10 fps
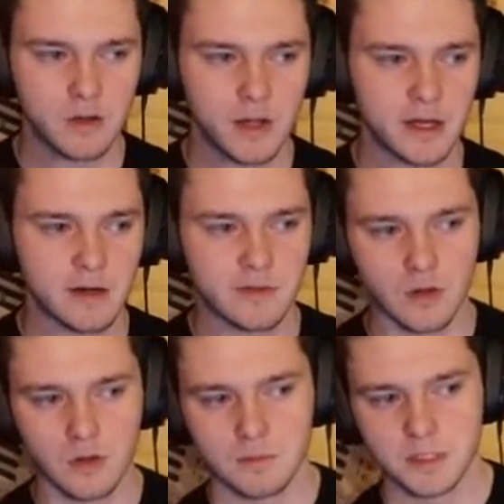I could have
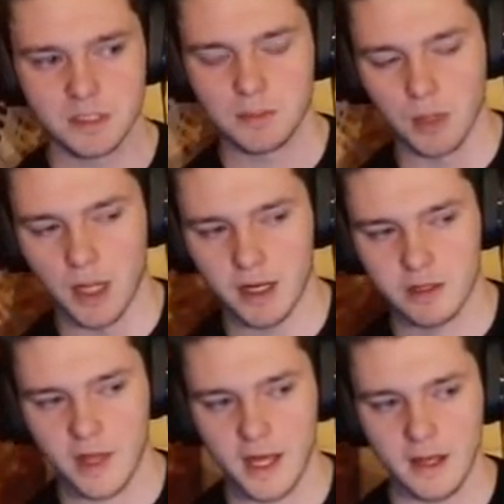golemed just to block
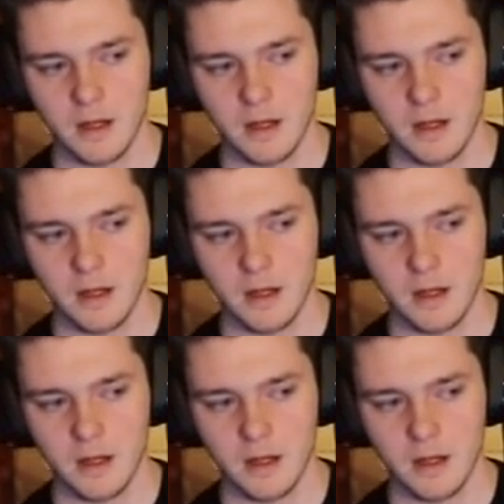that,